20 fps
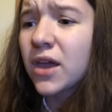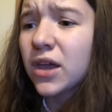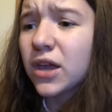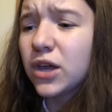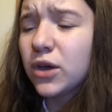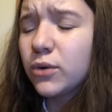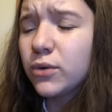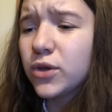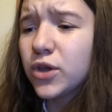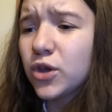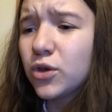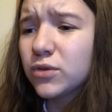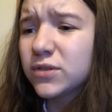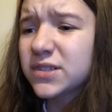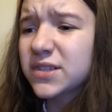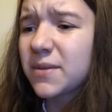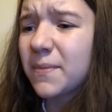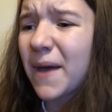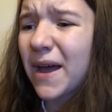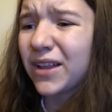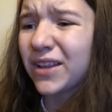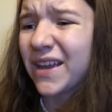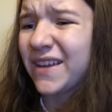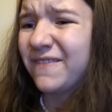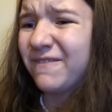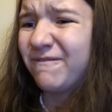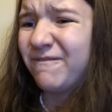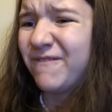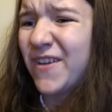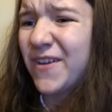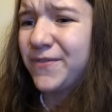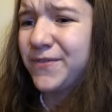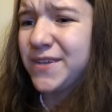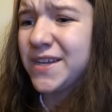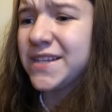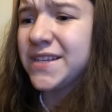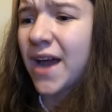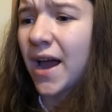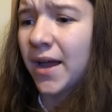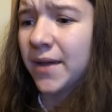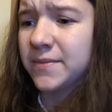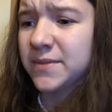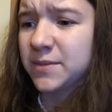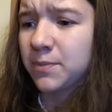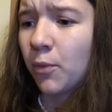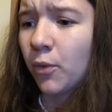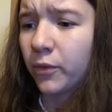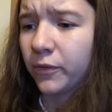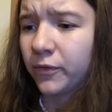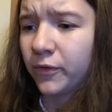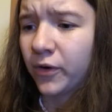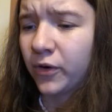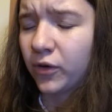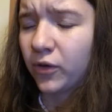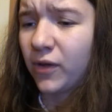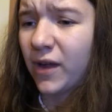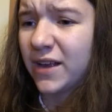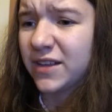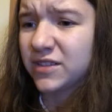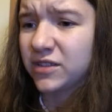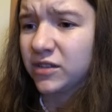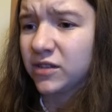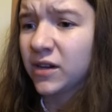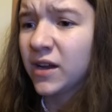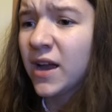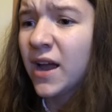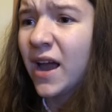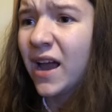You used about like fifty times more fertilizer.